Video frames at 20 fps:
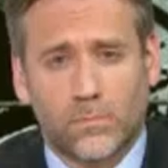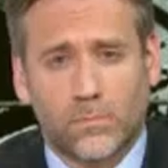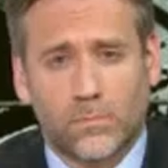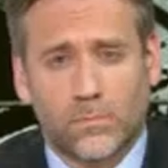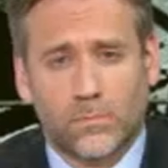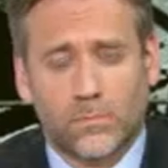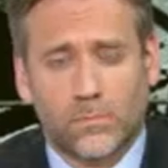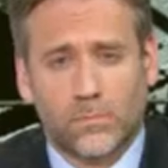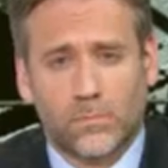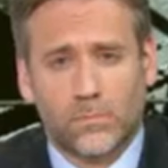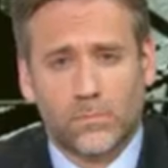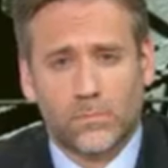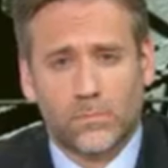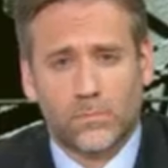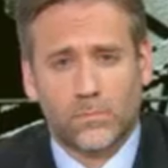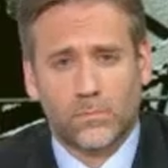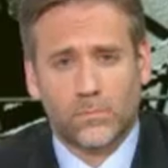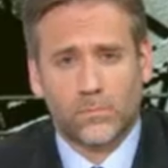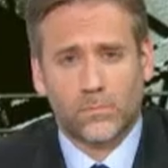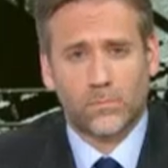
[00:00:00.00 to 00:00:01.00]

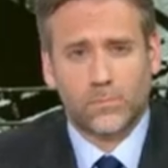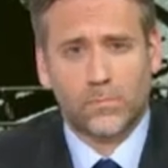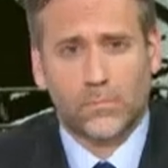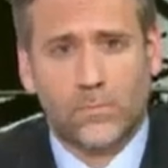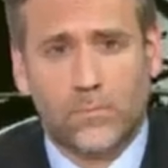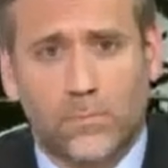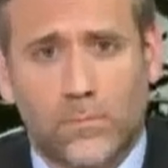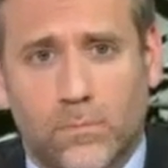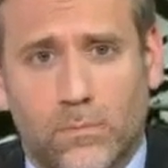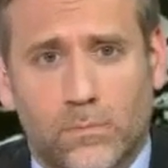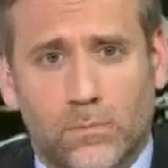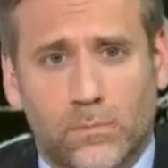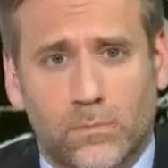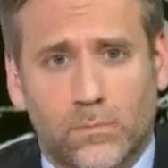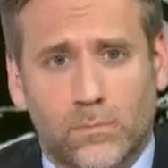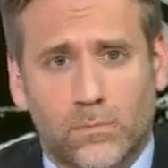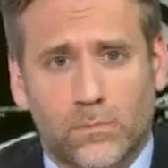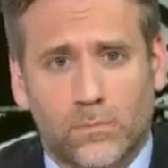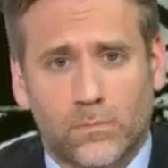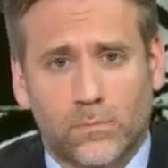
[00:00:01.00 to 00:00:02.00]

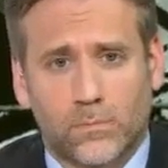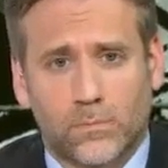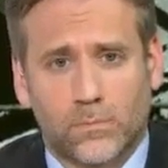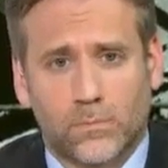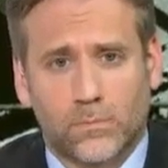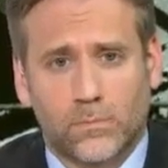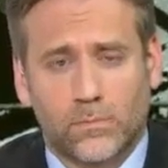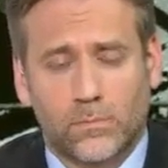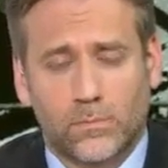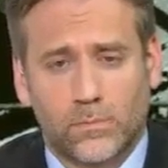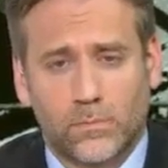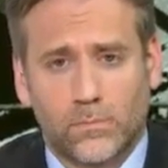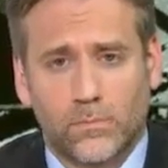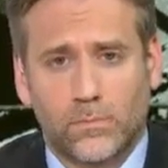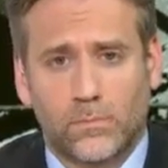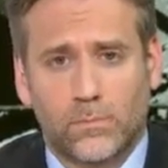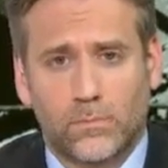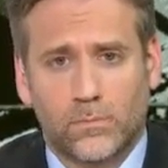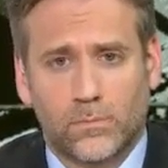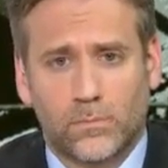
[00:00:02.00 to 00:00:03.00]

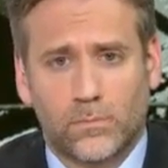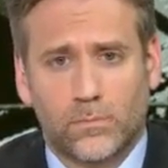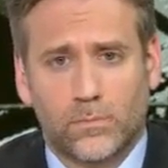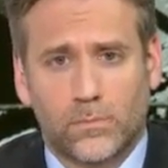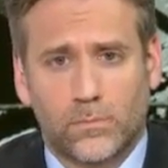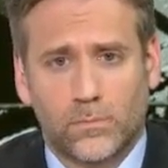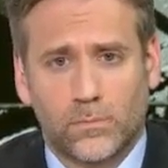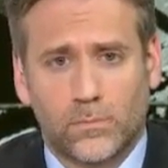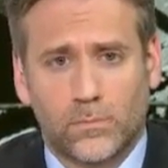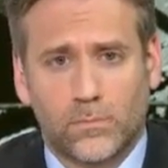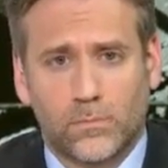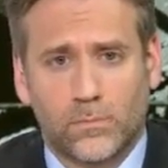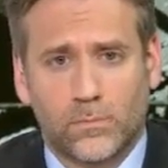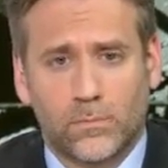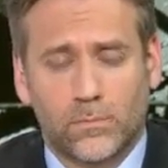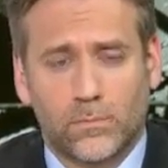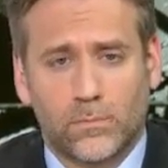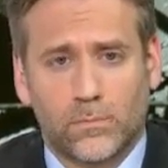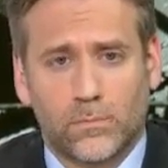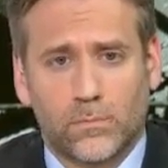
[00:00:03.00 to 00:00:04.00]

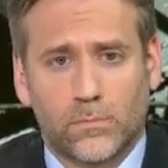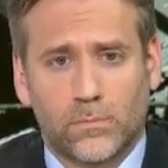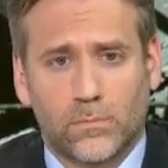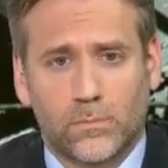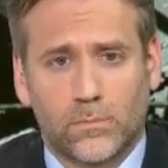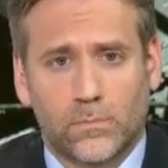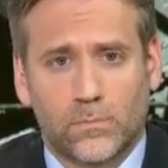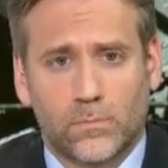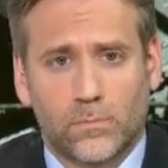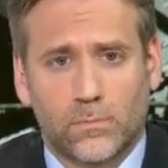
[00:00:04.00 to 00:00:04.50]
The person shown says nothing.